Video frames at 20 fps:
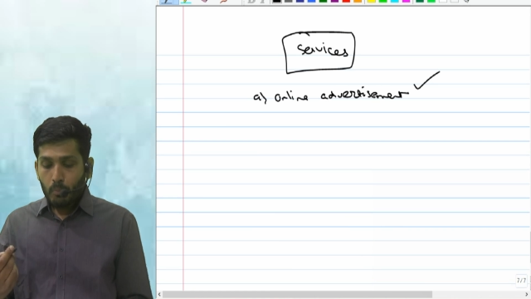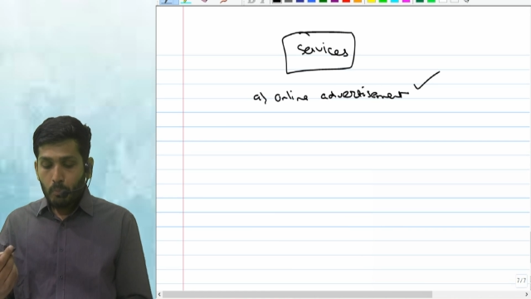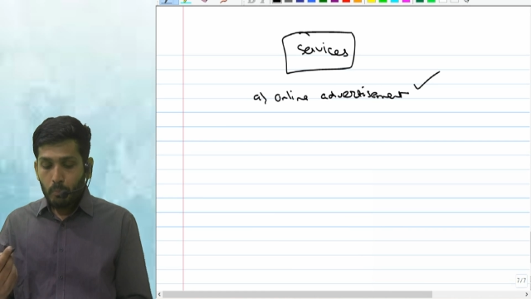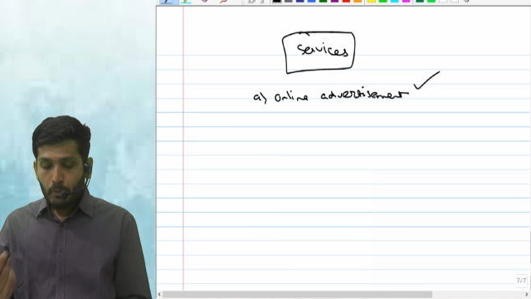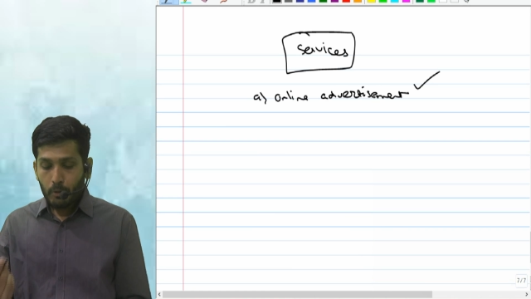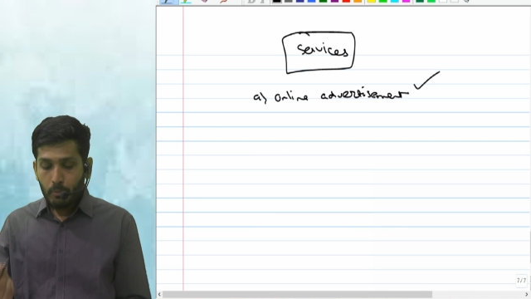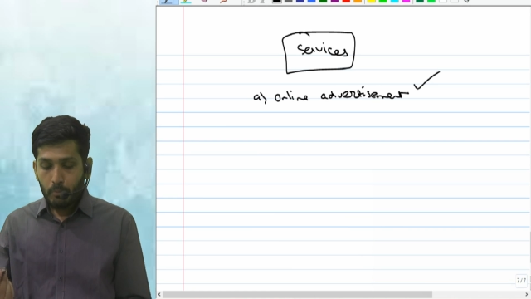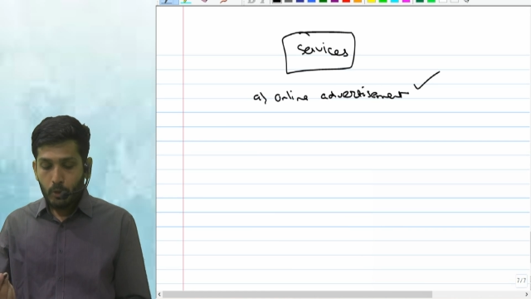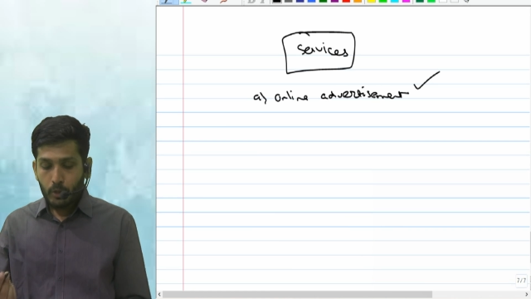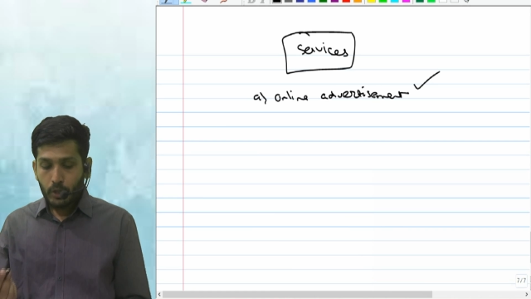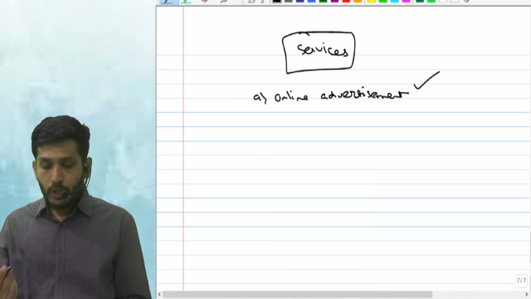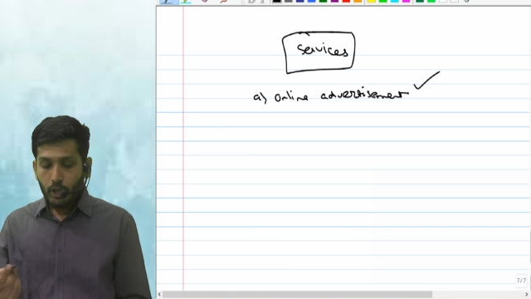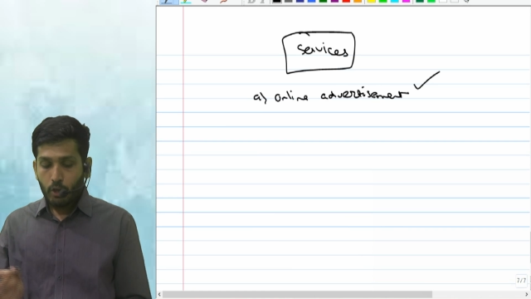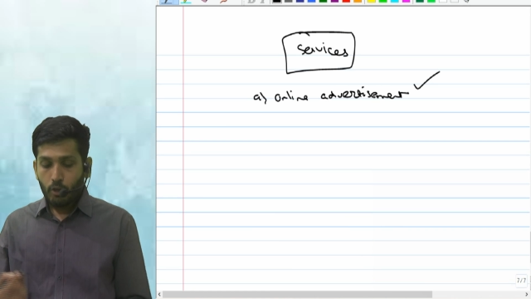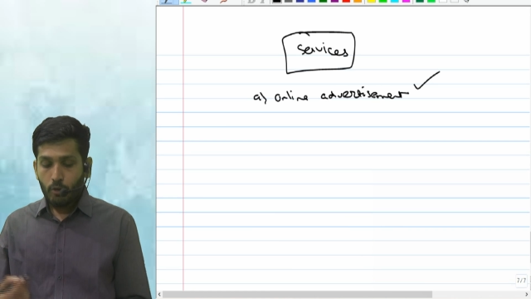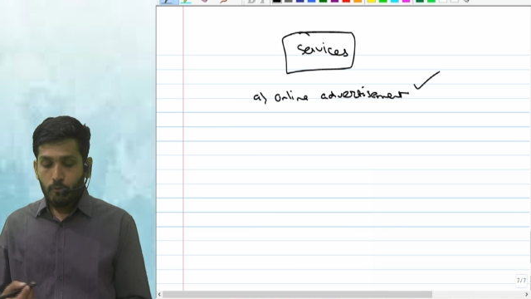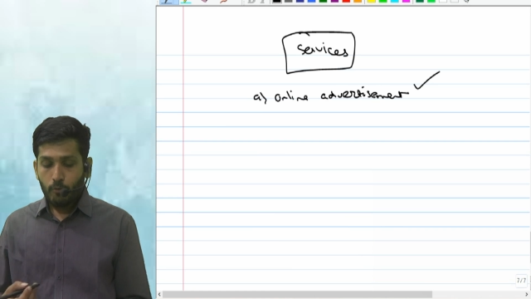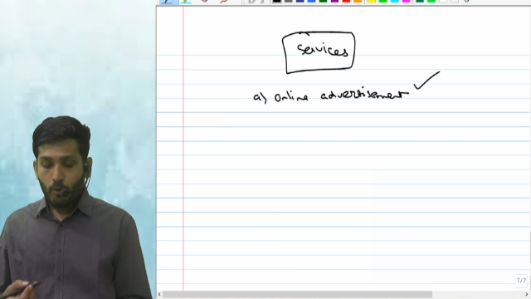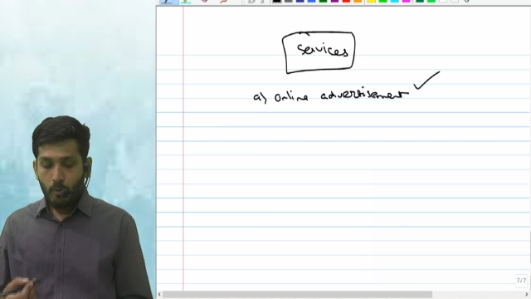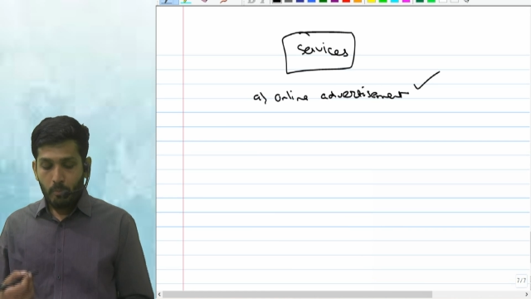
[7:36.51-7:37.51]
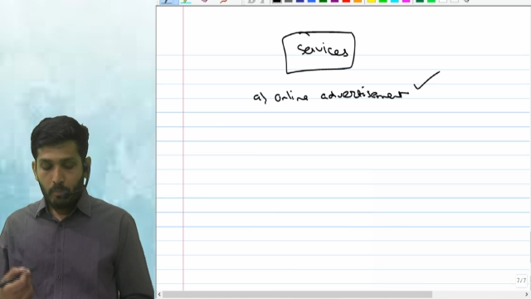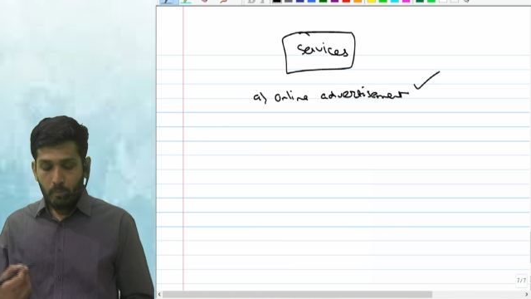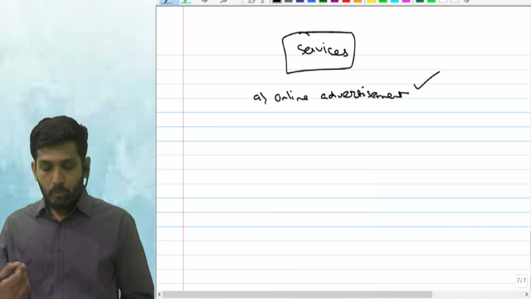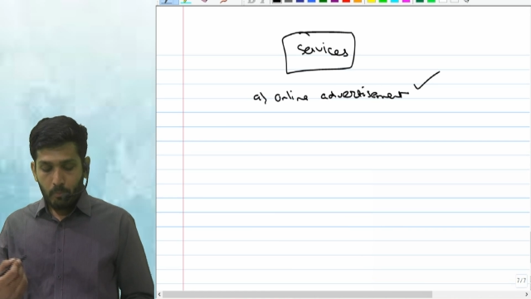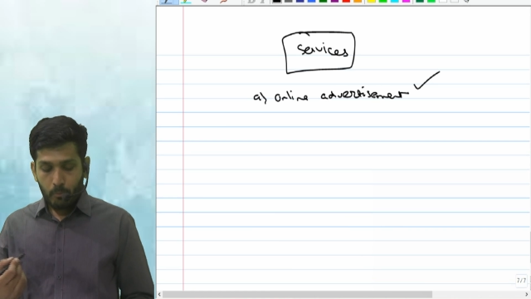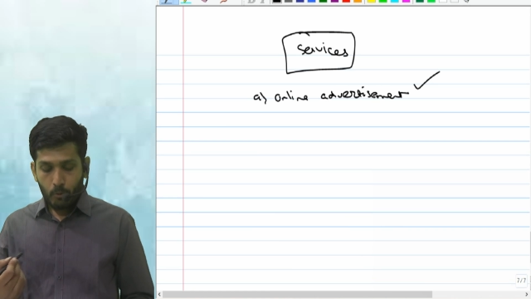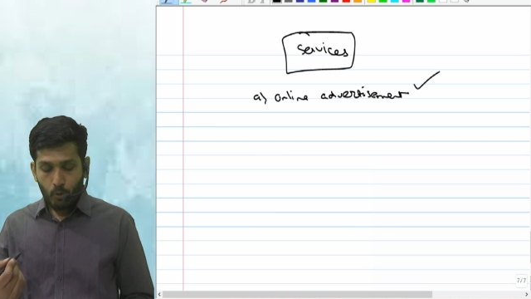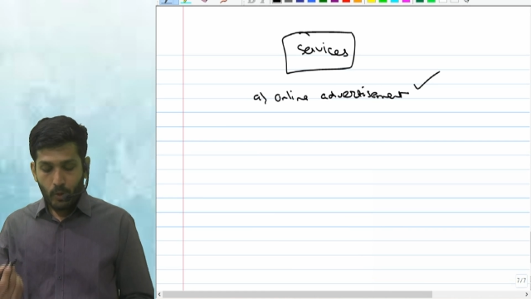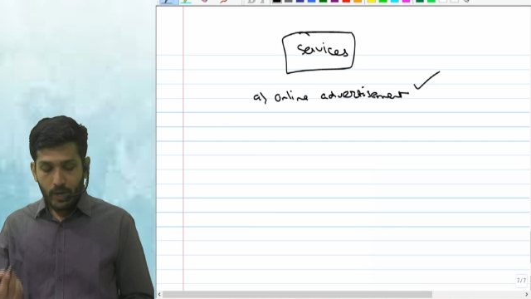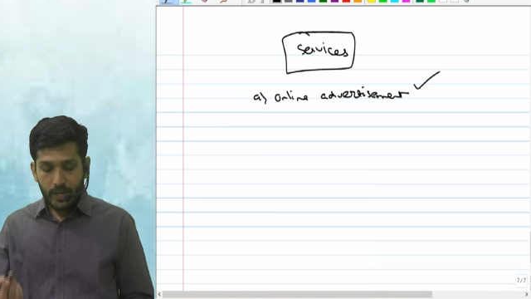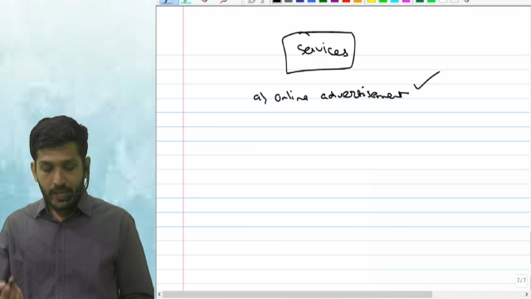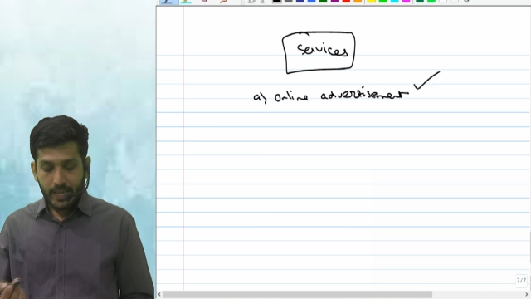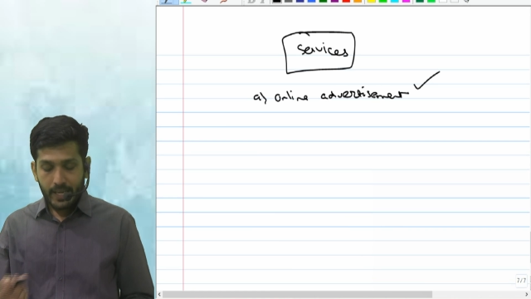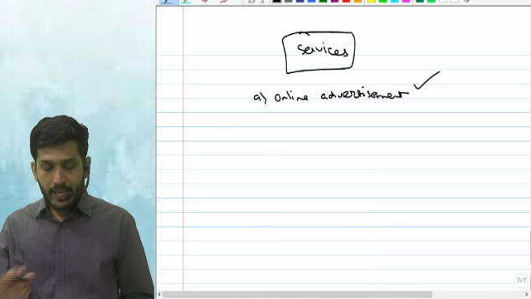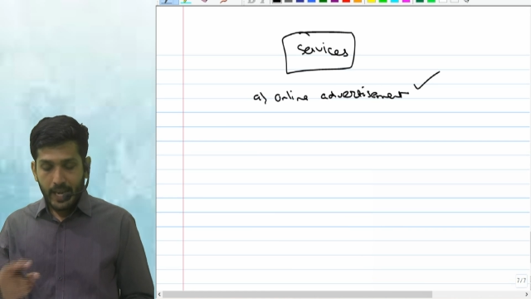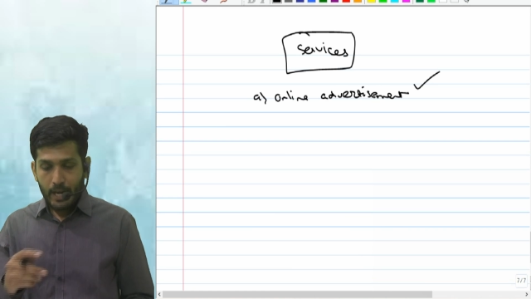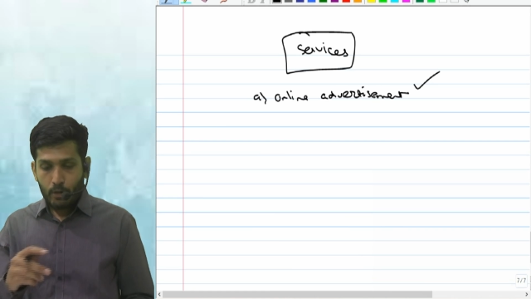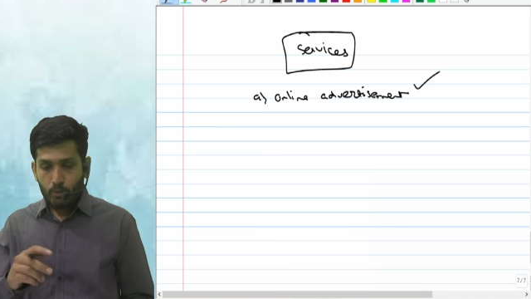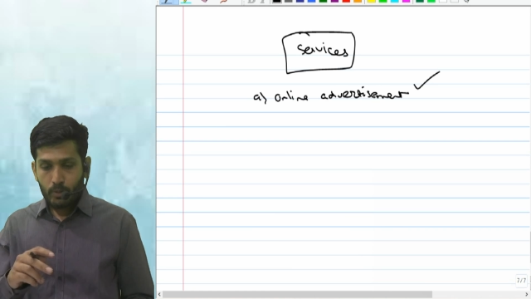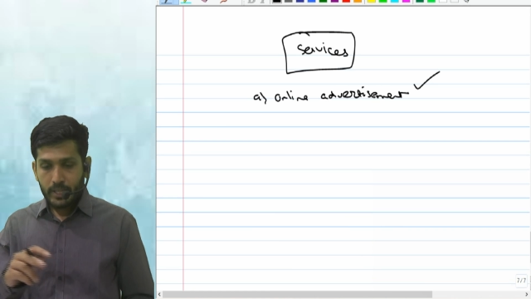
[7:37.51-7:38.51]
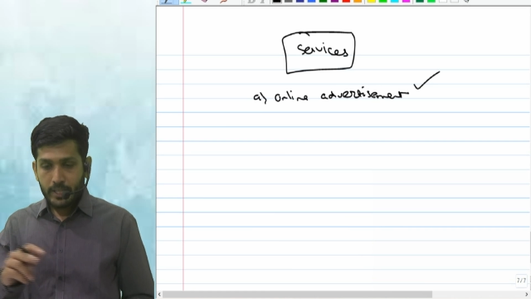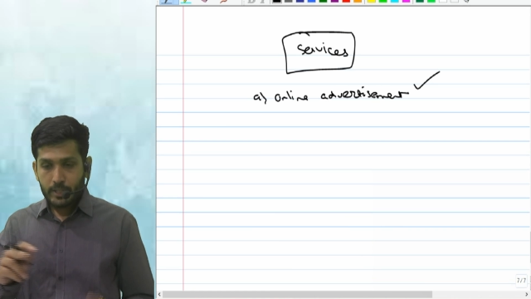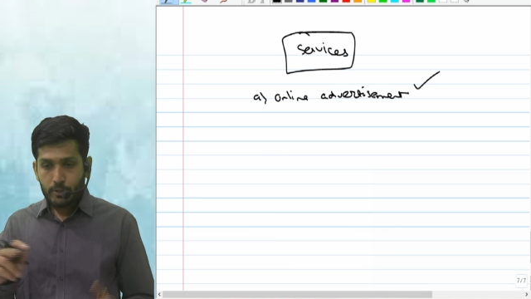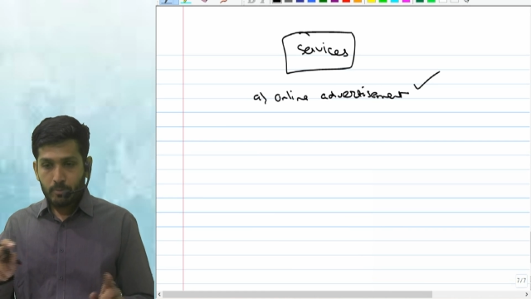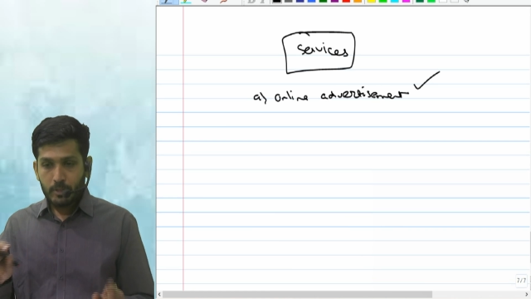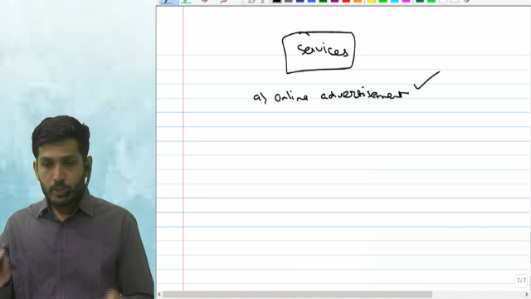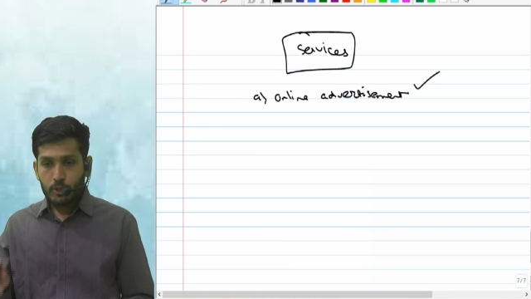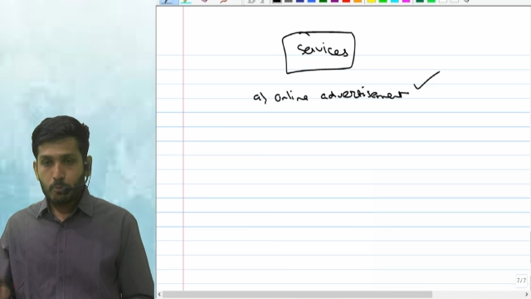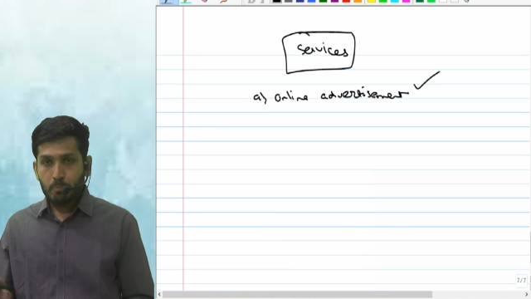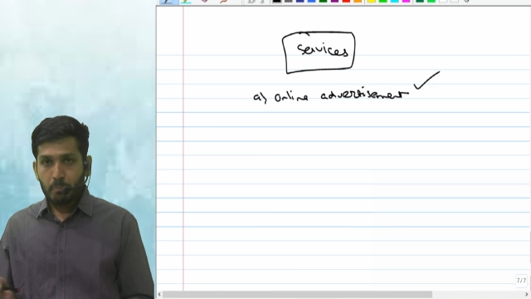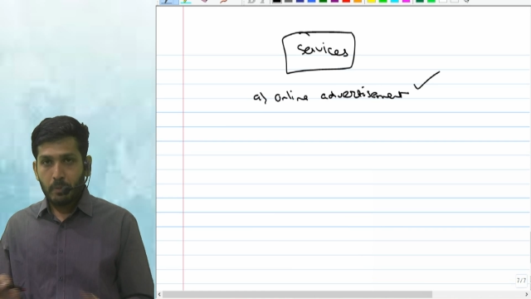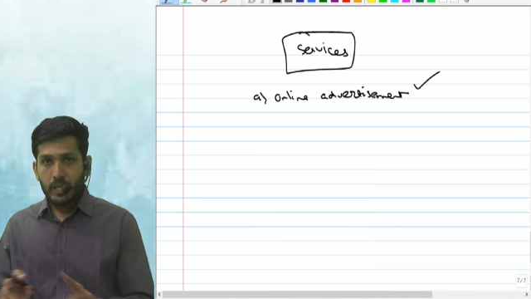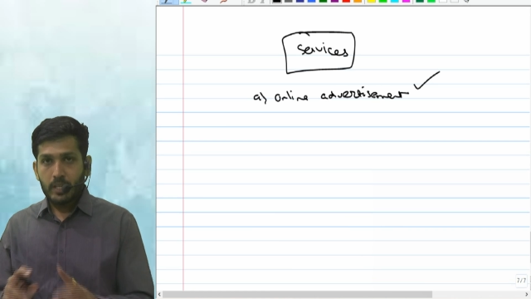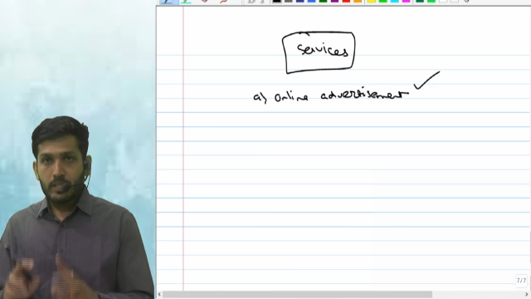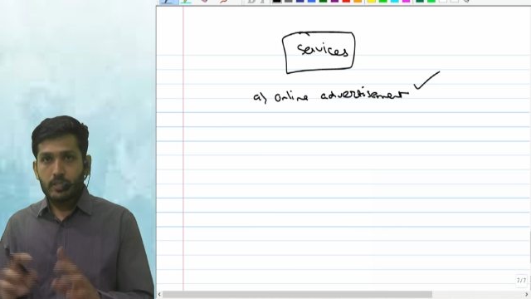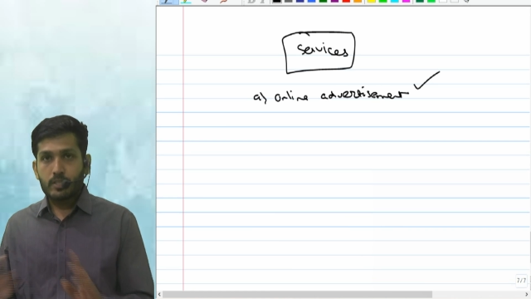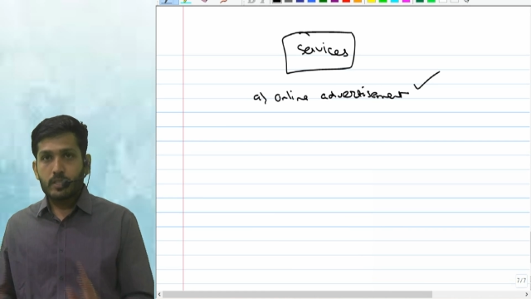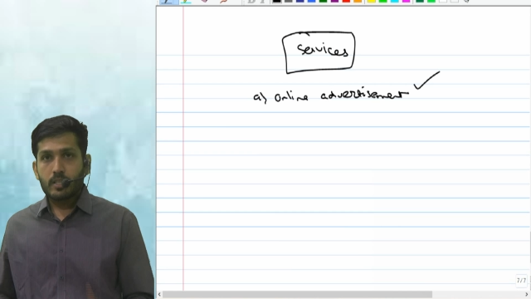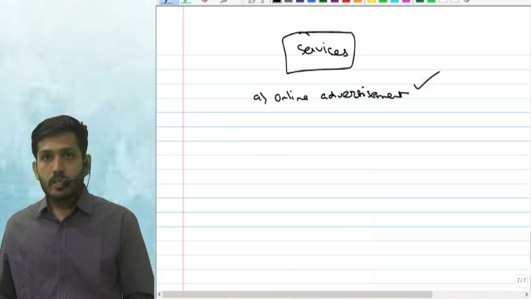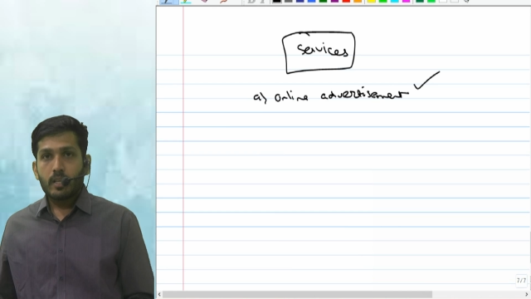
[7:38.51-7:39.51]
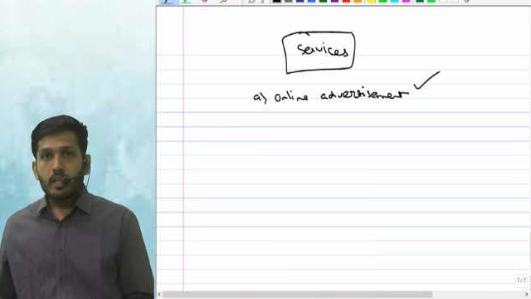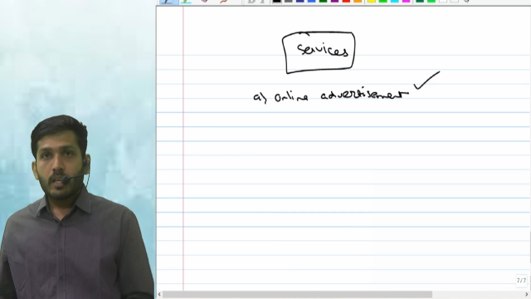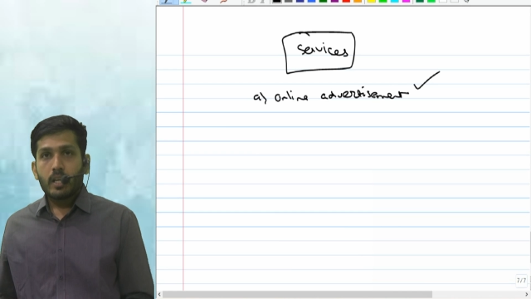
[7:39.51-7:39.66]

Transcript: promoting or for providing an advertisement space